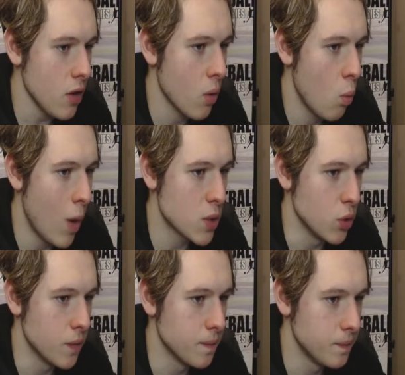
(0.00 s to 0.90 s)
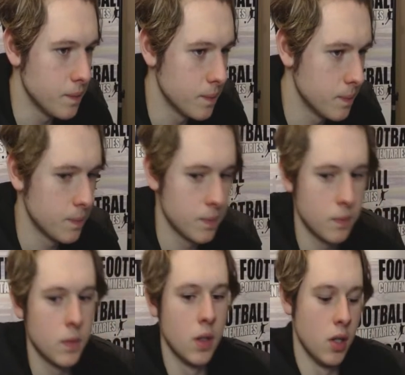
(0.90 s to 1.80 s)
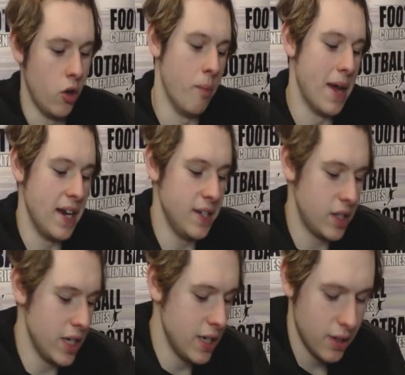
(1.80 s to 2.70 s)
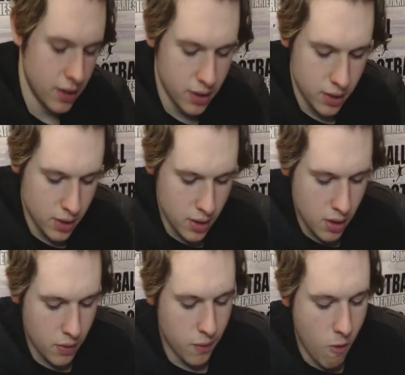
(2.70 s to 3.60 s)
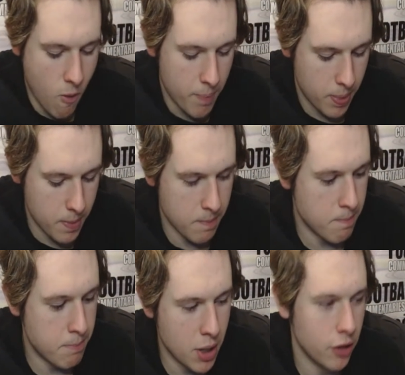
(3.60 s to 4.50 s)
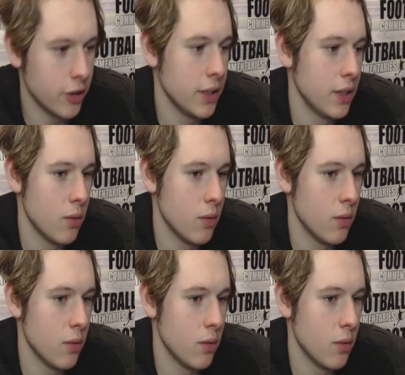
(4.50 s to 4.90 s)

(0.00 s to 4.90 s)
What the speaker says: Westwood. Number 18 for Burnley.